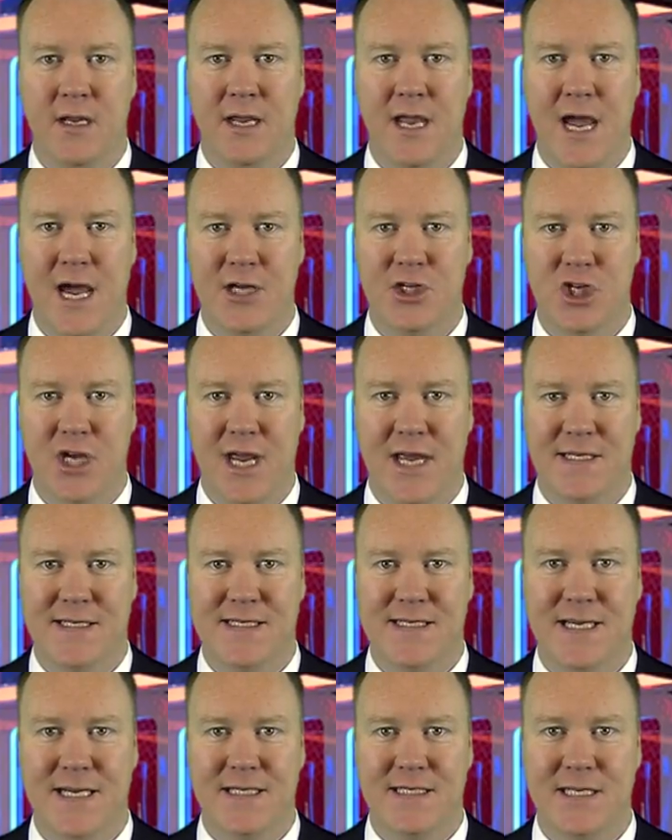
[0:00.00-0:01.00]
cashing at
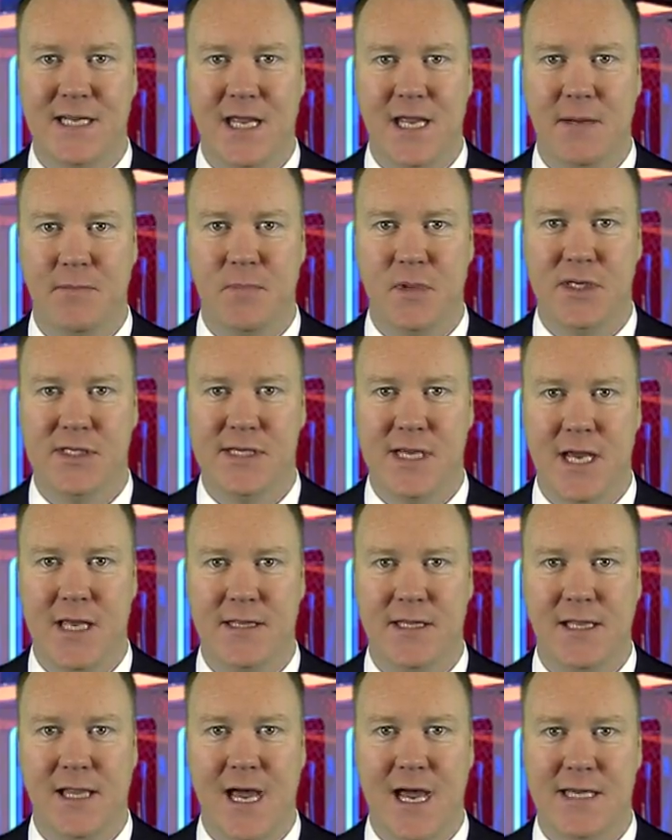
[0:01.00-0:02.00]

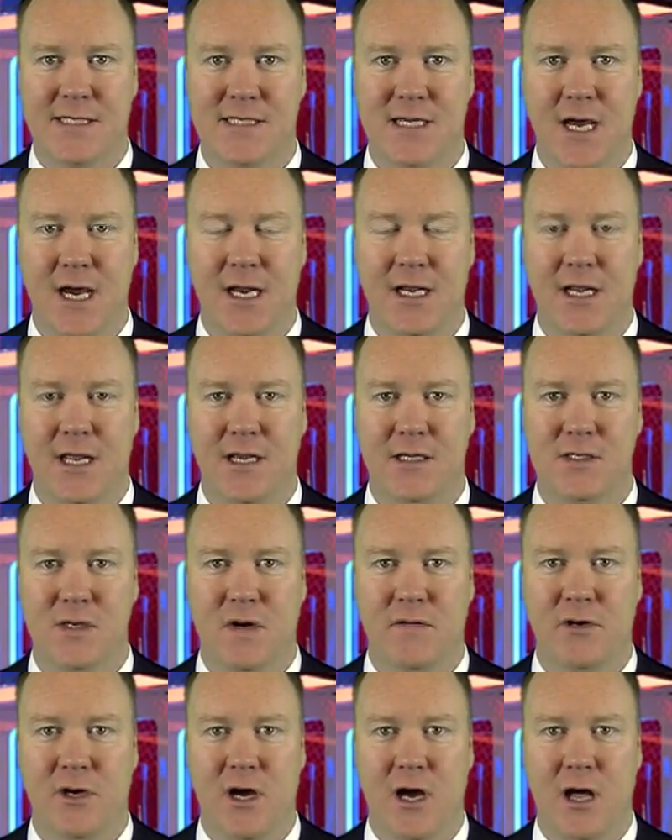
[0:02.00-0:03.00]
68% the last nine days
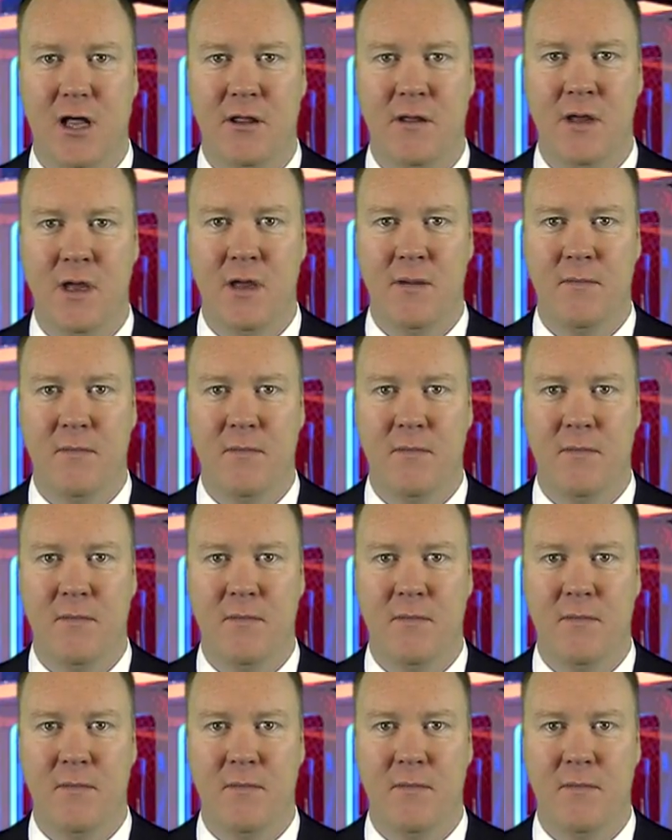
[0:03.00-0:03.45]
overall,